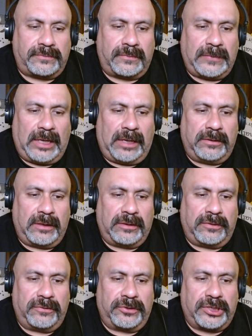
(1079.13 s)
I
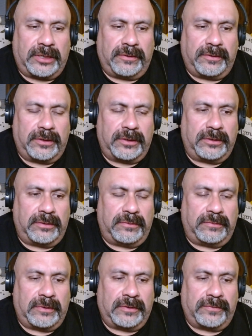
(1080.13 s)
told Sharon, you know,
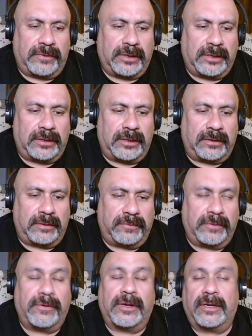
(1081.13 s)
I was walking out.
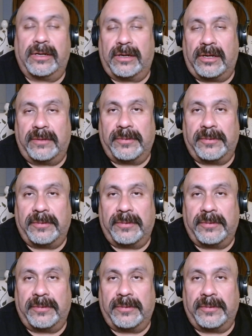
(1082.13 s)
We're walking out of Hobby